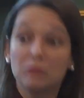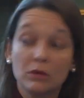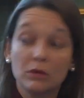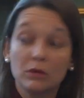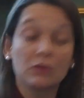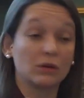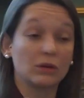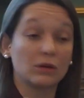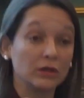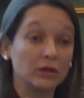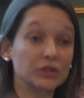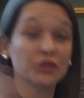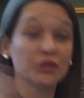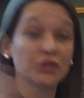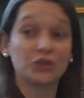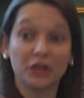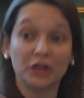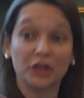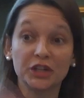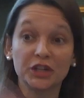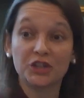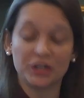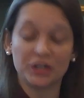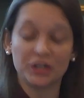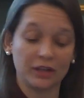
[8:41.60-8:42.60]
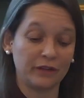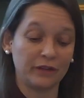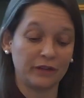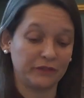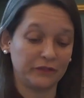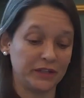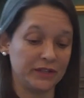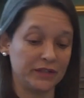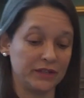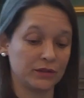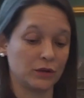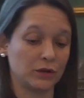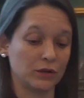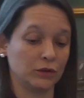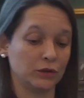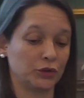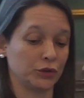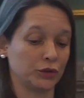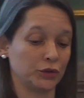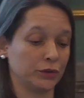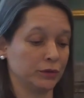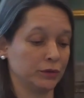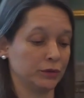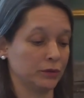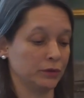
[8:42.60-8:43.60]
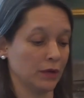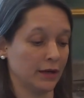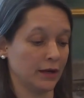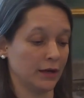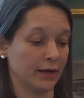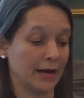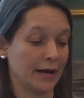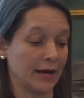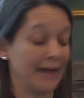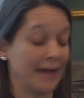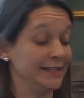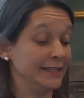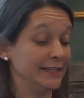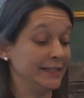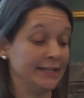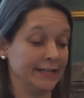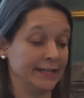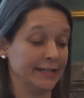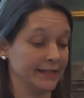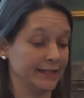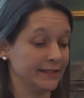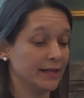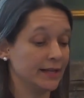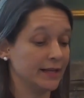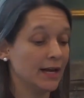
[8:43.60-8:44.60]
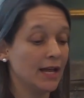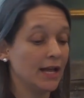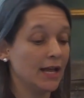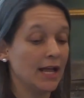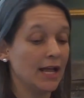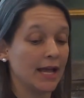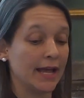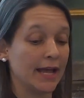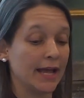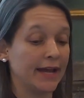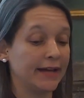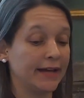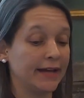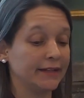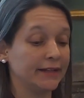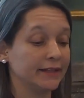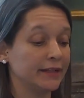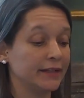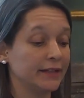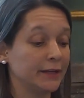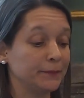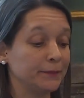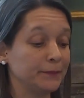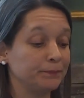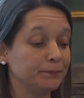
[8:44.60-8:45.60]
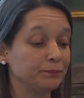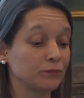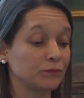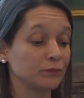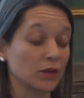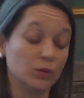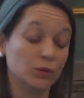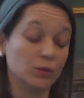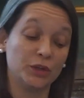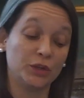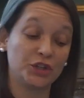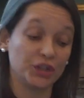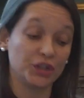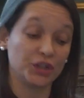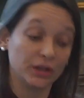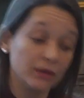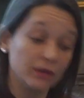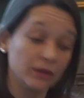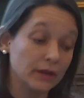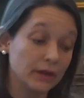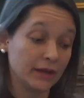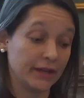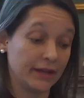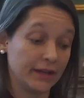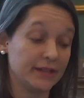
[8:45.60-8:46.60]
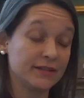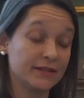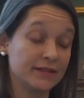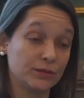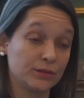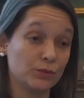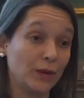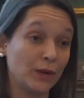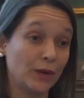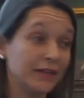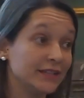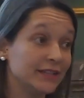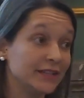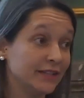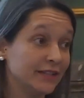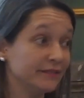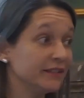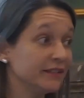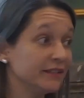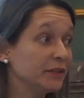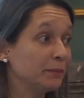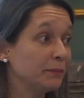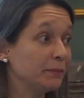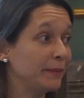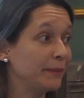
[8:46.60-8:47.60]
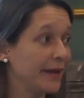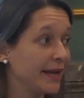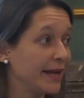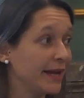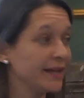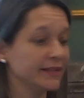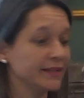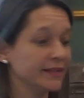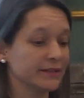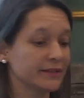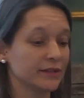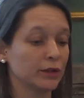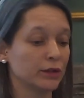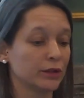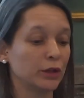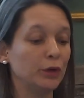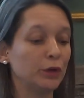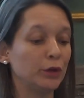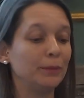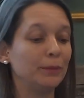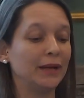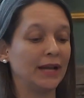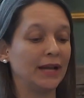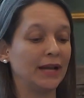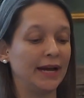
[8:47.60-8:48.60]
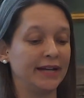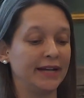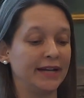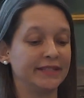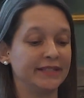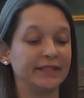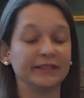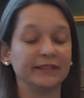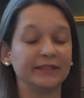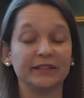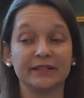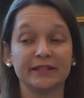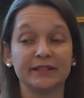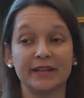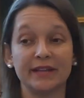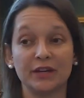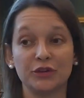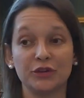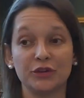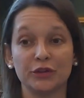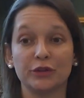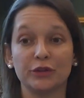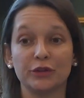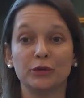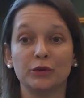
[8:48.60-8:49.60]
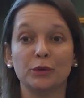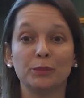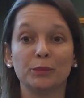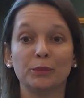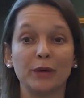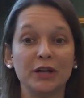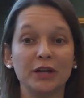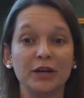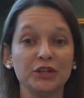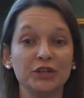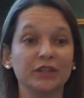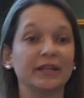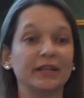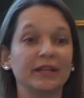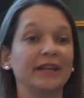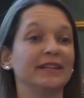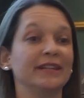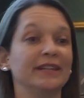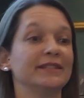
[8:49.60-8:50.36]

construction of these cultural ideas, and which is what underpins globalized intersectional oppression that